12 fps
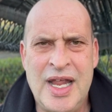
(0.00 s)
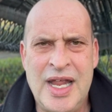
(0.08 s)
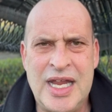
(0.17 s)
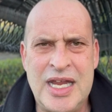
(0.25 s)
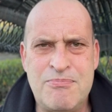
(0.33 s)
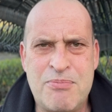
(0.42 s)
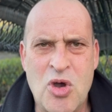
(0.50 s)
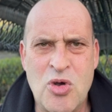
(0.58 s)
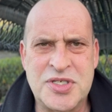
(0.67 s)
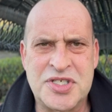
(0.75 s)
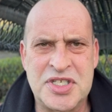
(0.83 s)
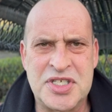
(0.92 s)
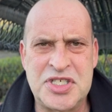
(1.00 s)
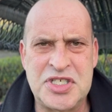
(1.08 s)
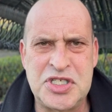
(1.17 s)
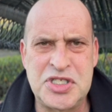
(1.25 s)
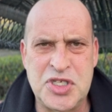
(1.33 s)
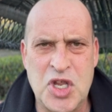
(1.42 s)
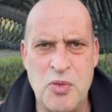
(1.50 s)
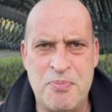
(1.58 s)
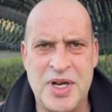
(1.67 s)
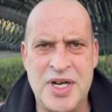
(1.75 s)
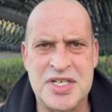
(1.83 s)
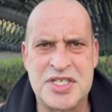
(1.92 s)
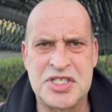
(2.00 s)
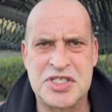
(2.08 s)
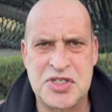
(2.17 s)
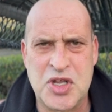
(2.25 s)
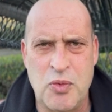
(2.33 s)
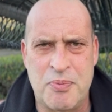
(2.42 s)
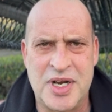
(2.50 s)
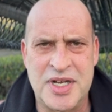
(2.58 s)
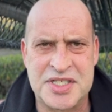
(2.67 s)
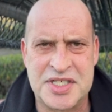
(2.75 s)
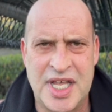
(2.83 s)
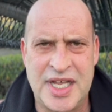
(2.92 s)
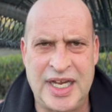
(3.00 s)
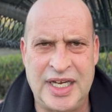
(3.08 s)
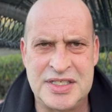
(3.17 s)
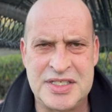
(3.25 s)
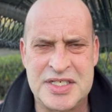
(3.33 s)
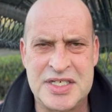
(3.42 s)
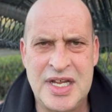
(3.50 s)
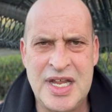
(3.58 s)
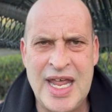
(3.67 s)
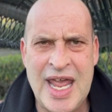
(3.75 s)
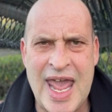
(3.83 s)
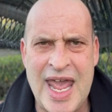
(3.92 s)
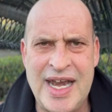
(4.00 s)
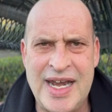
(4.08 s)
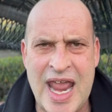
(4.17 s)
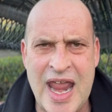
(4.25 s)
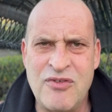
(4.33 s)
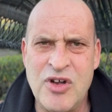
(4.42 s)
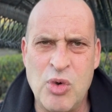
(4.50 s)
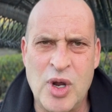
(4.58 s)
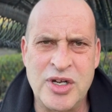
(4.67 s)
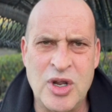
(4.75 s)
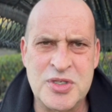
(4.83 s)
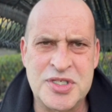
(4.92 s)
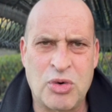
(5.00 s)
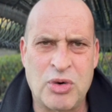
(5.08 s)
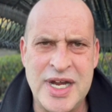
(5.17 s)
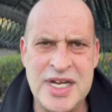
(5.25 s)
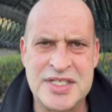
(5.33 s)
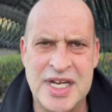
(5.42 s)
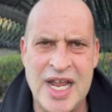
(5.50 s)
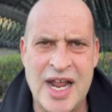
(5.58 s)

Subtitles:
He posts the stupidest things, and everyone goes crazy.